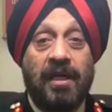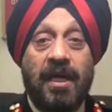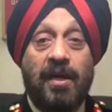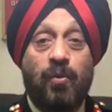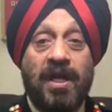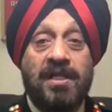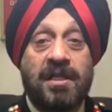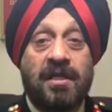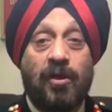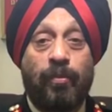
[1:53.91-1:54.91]
in one
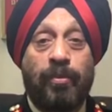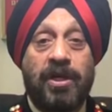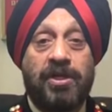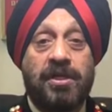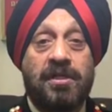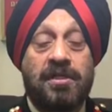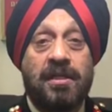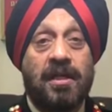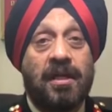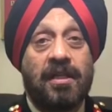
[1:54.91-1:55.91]
single operations
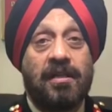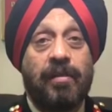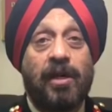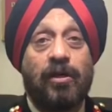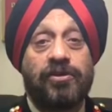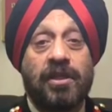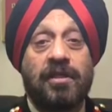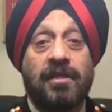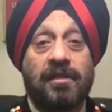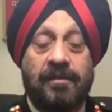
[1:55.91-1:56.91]
in the Battle of
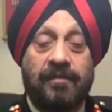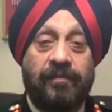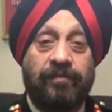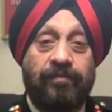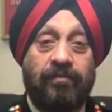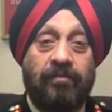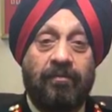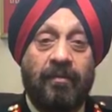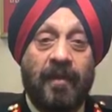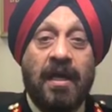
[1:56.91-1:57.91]
Sharkat.
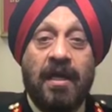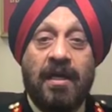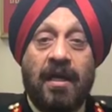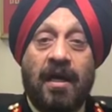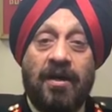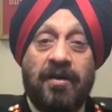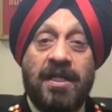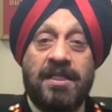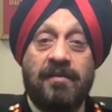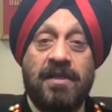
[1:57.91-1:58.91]

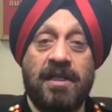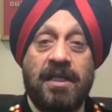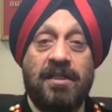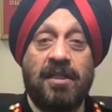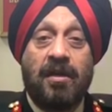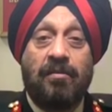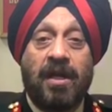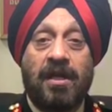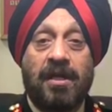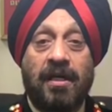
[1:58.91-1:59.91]
117th
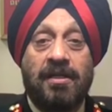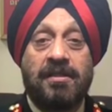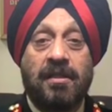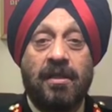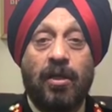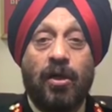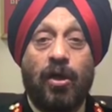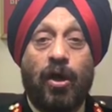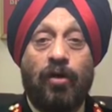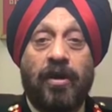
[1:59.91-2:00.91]
Marathas
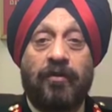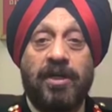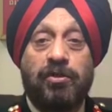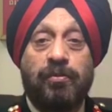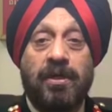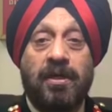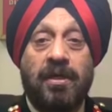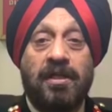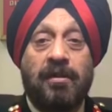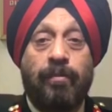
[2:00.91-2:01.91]
of our regiment
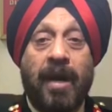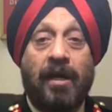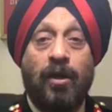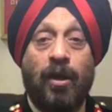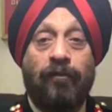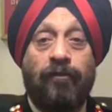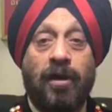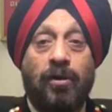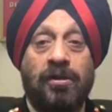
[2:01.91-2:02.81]
in the Battle of